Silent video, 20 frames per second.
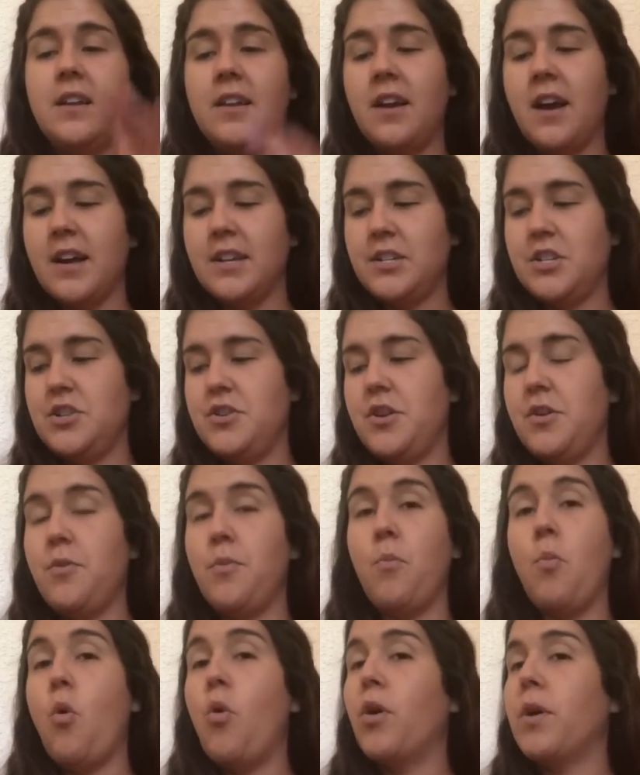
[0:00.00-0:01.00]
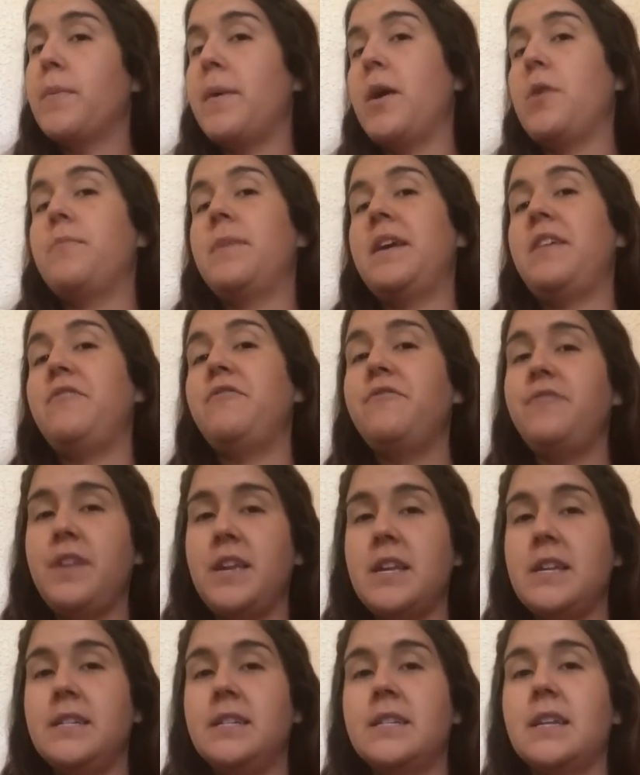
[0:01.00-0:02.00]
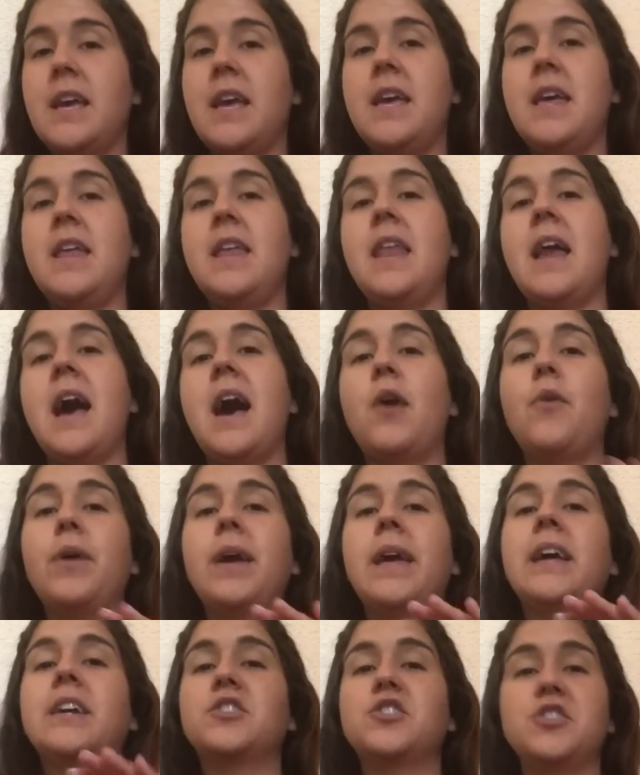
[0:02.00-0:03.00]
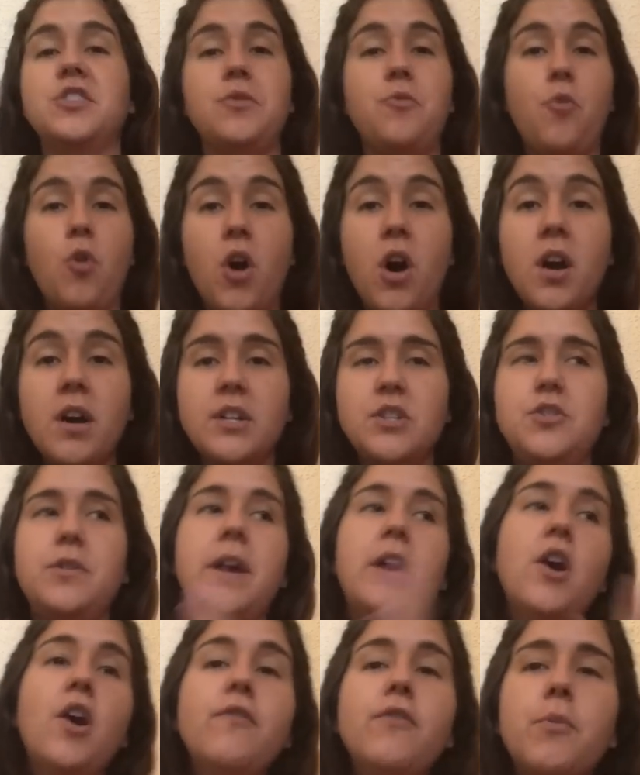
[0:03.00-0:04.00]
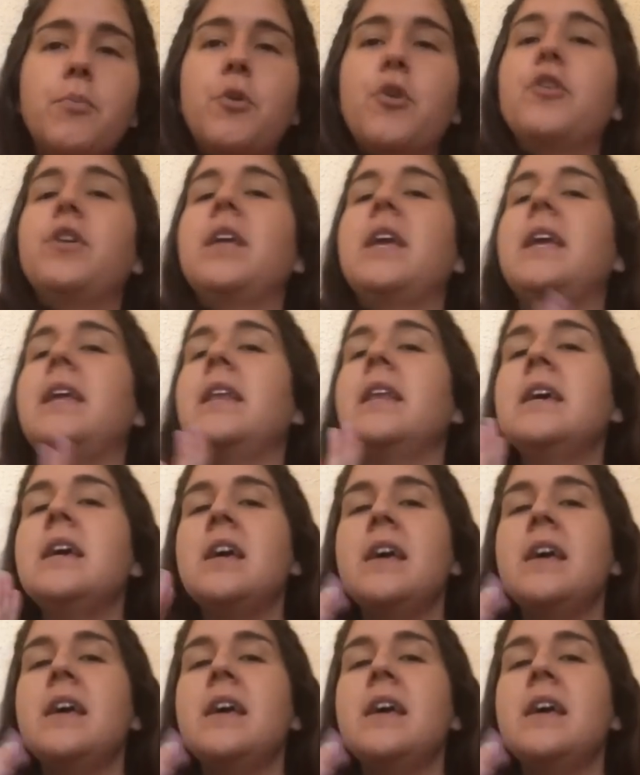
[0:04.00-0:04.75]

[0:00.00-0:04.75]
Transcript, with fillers: got to know more about my feet and how I actually walk. Do I overpronate?